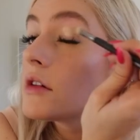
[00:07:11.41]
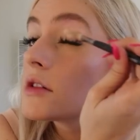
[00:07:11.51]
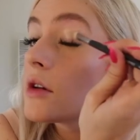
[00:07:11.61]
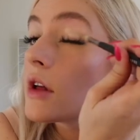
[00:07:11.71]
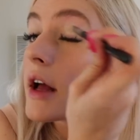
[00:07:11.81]

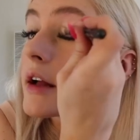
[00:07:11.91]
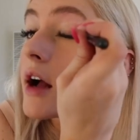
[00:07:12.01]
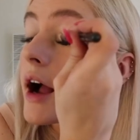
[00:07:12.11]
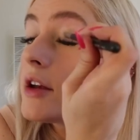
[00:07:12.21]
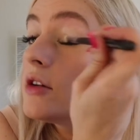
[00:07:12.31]
So like,
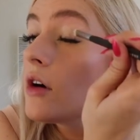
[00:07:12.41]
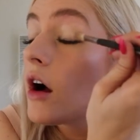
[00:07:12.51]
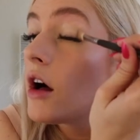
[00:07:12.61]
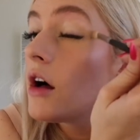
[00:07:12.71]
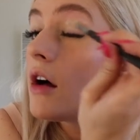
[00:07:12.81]
I do
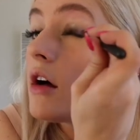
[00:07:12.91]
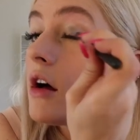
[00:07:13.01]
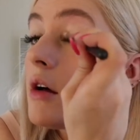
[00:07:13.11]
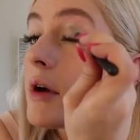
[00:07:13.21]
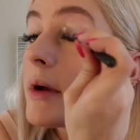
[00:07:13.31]

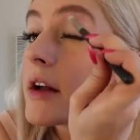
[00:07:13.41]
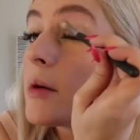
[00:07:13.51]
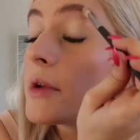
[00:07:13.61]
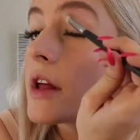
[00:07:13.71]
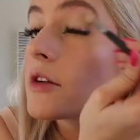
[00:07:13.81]
all my
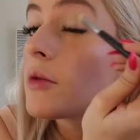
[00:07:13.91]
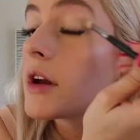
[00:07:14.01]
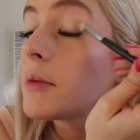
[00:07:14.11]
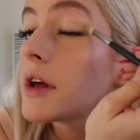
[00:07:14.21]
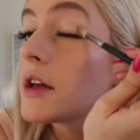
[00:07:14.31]
makeup in like
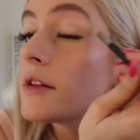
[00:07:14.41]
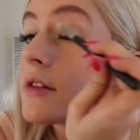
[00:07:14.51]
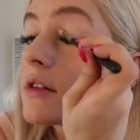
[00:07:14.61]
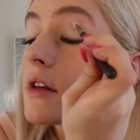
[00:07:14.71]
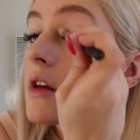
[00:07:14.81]
20
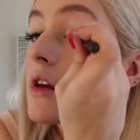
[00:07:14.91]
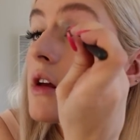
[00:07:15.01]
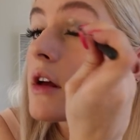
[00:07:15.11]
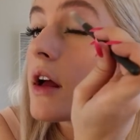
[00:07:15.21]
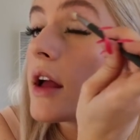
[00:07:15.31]
minutes.
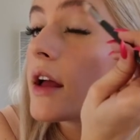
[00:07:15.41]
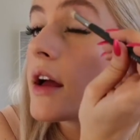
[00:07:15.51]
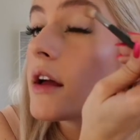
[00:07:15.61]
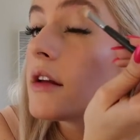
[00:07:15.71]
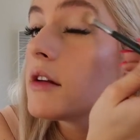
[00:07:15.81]

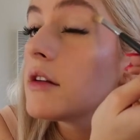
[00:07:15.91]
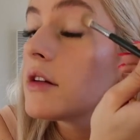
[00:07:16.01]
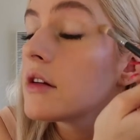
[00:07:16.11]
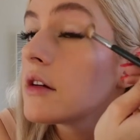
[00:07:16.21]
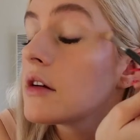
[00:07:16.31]
And
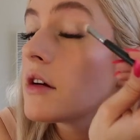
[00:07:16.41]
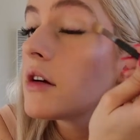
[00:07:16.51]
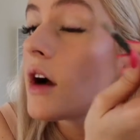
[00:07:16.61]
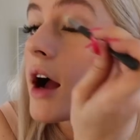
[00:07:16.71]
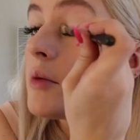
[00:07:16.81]

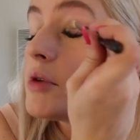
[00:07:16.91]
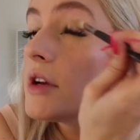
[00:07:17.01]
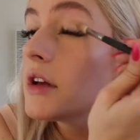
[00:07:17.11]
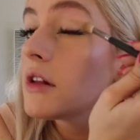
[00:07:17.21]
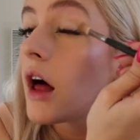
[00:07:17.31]
I'm
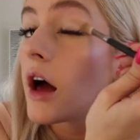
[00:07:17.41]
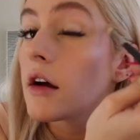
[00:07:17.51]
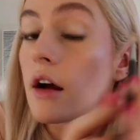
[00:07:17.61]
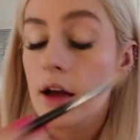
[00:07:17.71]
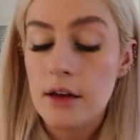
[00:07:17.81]
putting a lot
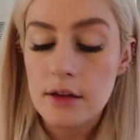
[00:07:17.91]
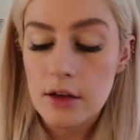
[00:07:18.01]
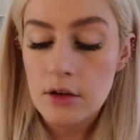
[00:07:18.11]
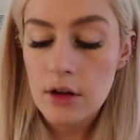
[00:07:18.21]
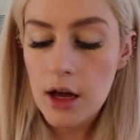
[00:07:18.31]
on, and
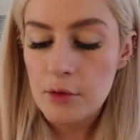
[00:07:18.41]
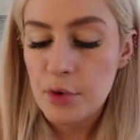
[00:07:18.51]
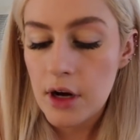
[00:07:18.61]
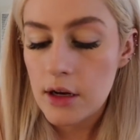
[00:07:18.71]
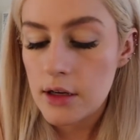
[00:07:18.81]
you know, a lot of
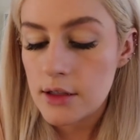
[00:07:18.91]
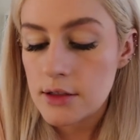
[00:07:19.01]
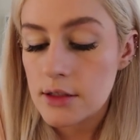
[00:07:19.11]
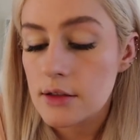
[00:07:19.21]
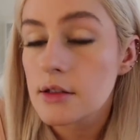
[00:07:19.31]

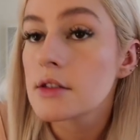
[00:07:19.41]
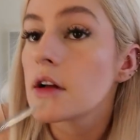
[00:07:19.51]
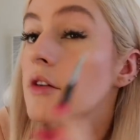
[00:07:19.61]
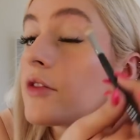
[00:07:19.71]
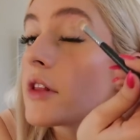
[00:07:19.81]
products and
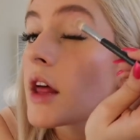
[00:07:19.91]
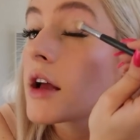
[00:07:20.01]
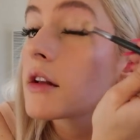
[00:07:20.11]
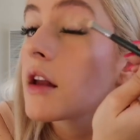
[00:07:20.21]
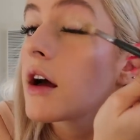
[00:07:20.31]
stuff, and
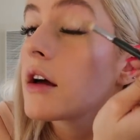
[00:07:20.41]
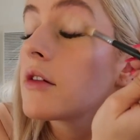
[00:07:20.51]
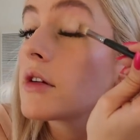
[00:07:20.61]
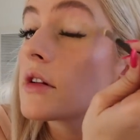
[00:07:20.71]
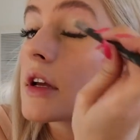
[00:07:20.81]
like
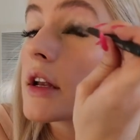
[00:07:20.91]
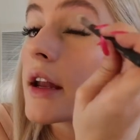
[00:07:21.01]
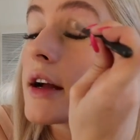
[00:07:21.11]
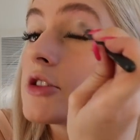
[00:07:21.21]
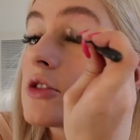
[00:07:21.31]
not really a
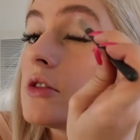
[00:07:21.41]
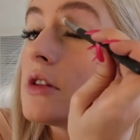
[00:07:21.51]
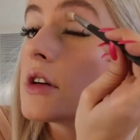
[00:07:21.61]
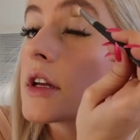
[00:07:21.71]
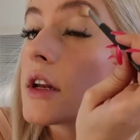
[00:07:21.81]
natural
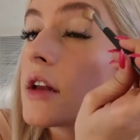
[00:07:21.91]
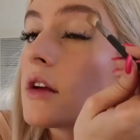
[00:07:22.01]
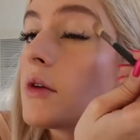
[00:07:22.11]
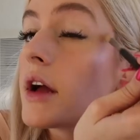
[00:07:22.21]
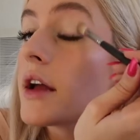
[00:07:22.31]
look in
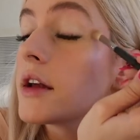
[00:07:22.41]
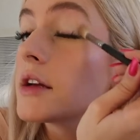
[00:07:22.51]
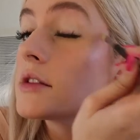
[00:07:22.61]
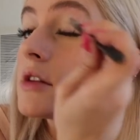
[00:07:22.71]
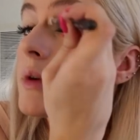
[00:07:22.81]
any way, and
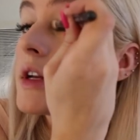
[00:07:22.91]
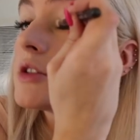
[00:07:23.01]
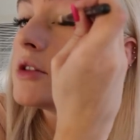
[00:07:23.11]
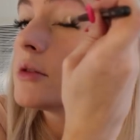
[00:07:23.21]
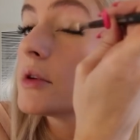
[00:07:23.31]
I still
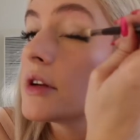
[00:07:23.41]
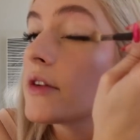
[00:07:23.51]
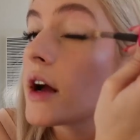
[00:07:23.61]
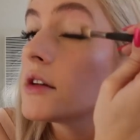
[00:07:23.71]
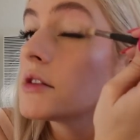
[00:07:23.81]
managed to do it pretty
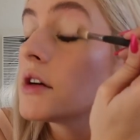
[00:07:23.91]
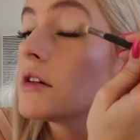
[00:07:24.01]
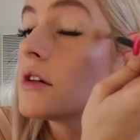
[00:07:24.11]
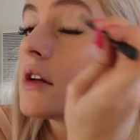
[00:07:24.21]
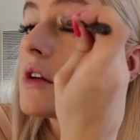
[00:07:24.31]
fast,
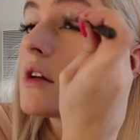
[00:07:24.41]
so.